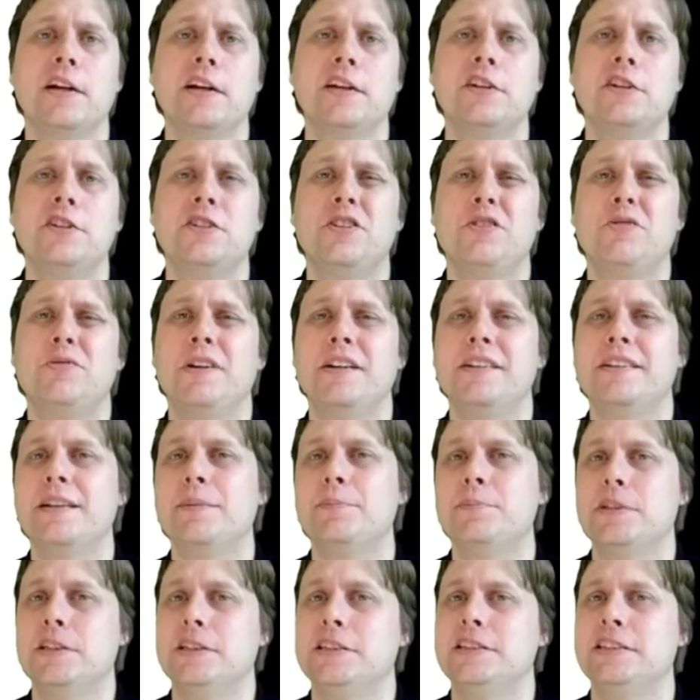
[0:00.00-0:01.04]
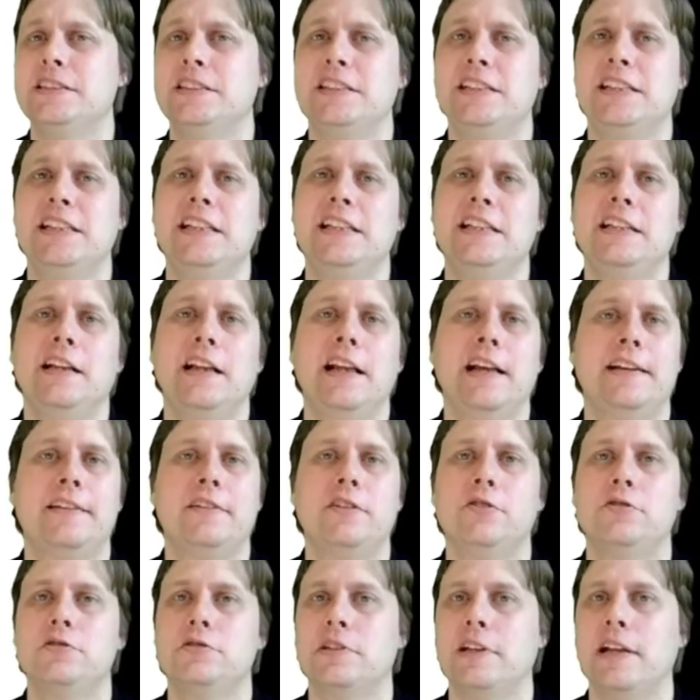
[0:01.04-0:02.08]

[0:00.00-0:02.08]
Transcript: you don't want them to see like those